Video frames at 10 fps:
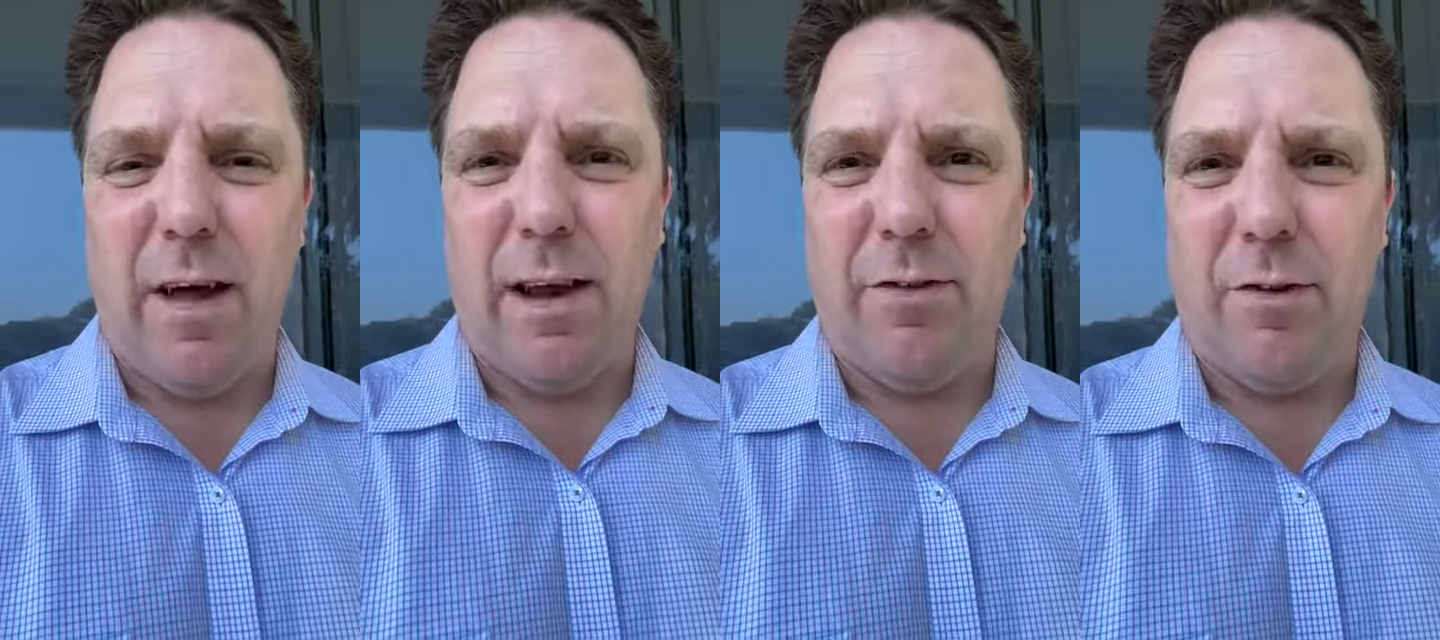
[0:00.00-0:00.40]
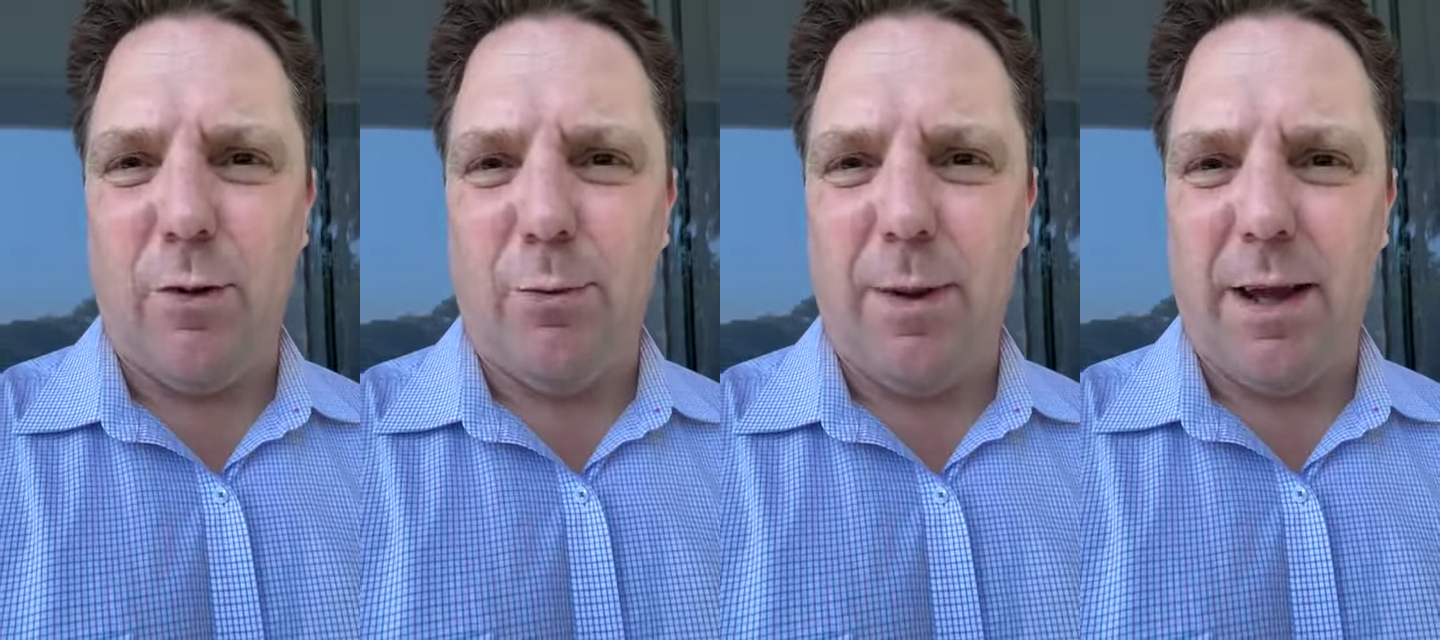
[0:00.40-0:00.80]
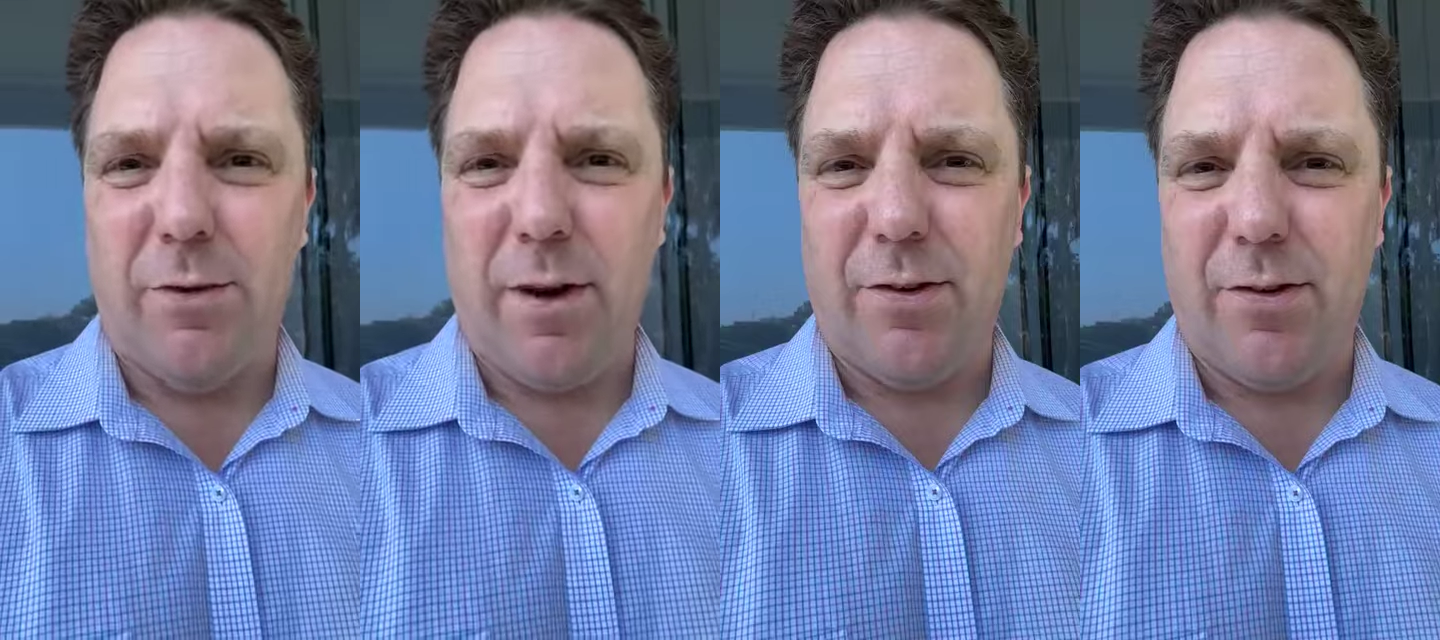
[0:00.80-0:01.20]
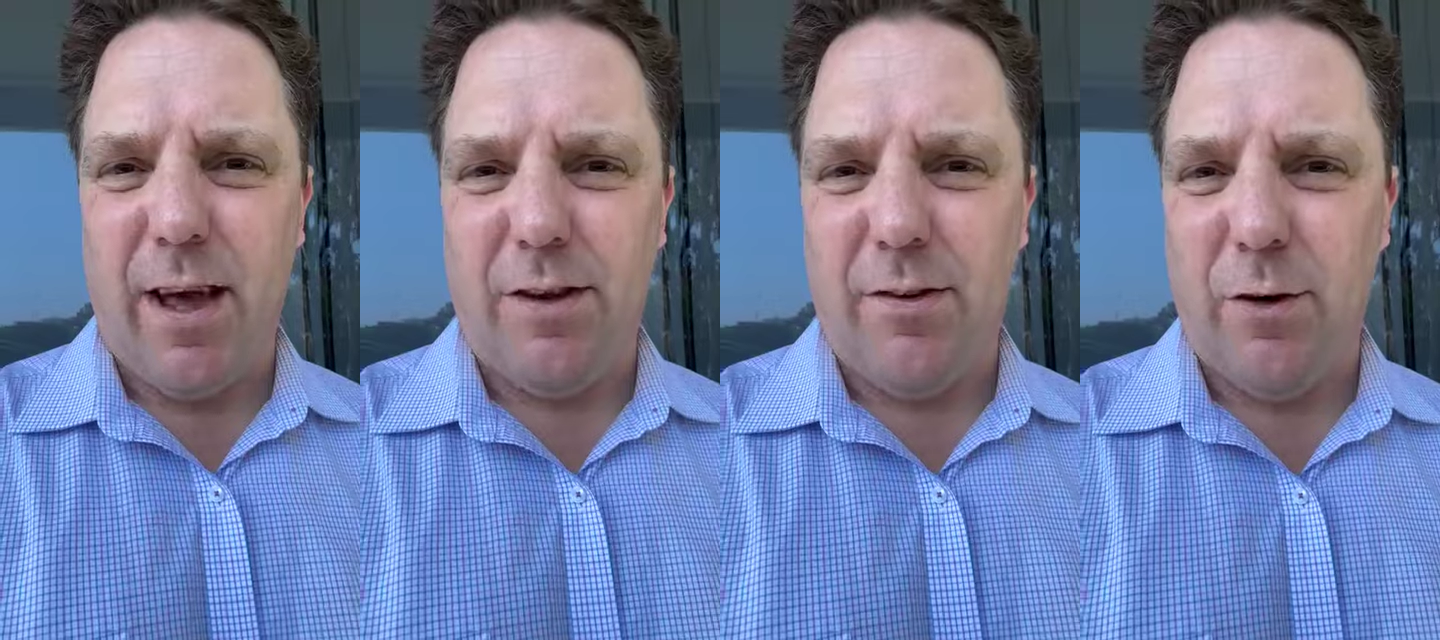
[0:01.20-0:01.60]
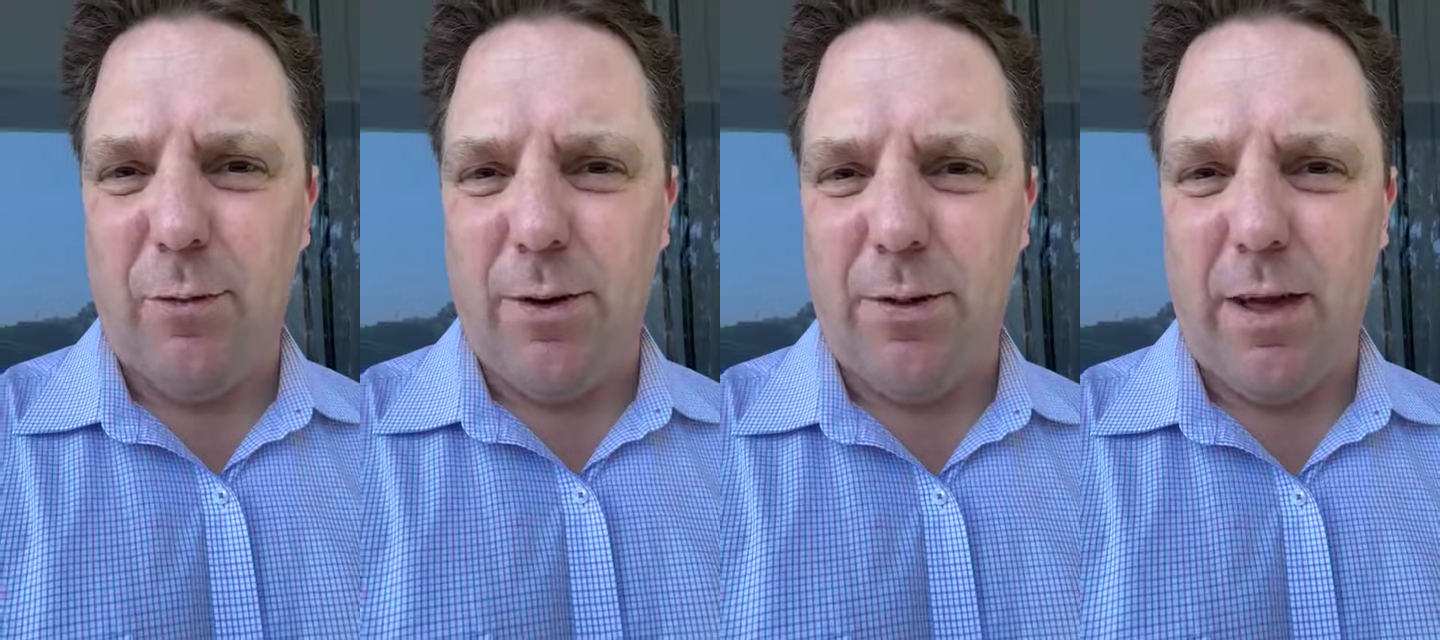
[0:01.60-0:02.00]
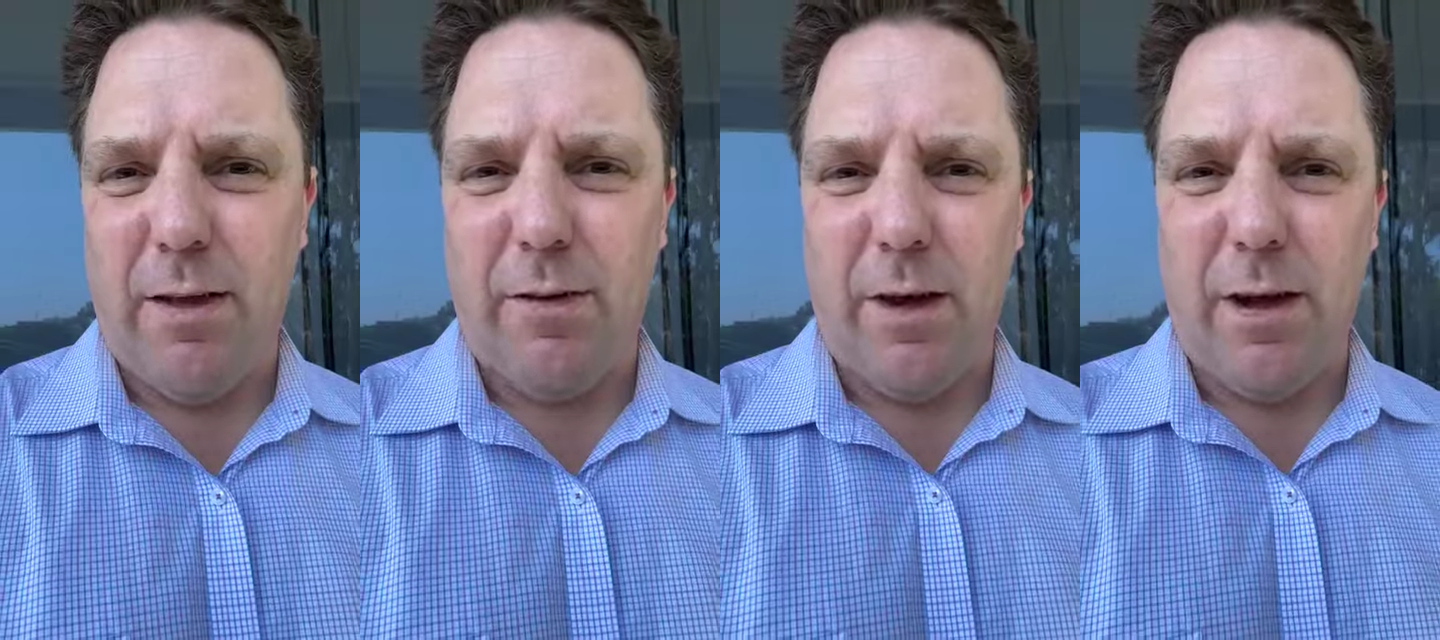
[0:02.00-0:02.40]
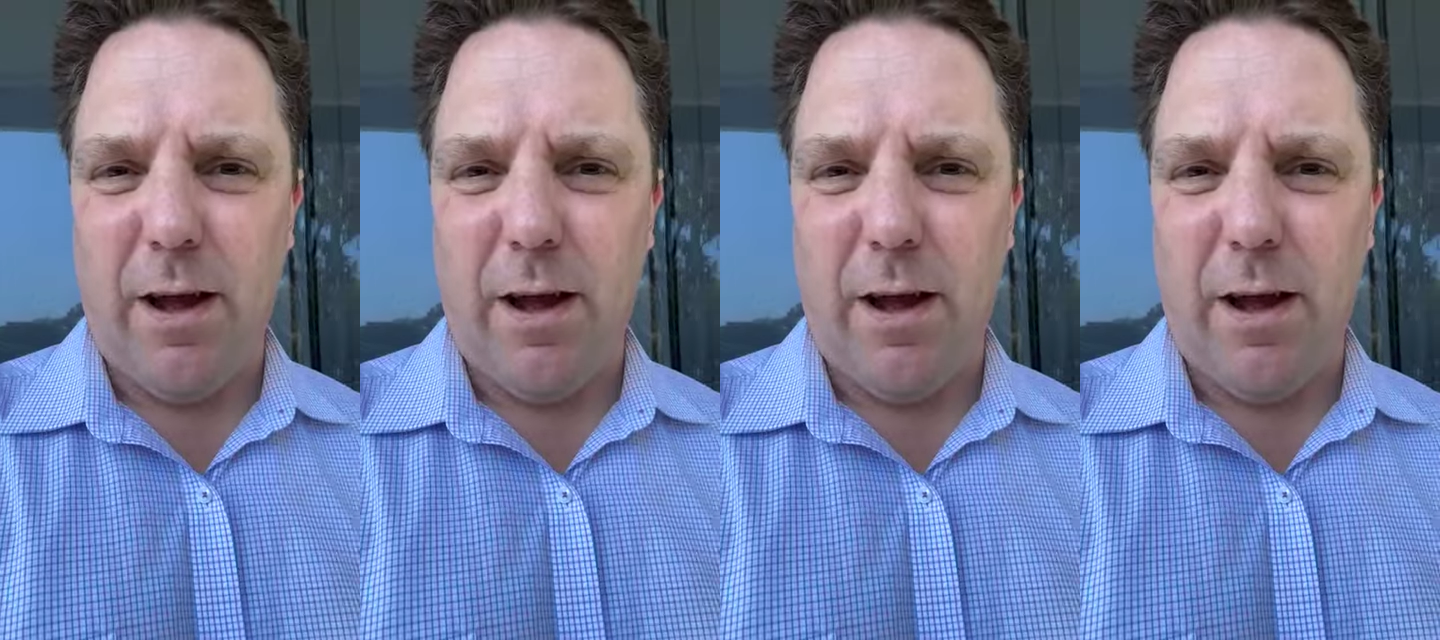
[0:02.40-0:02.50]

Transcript: that needs to all be addressed and dealt with in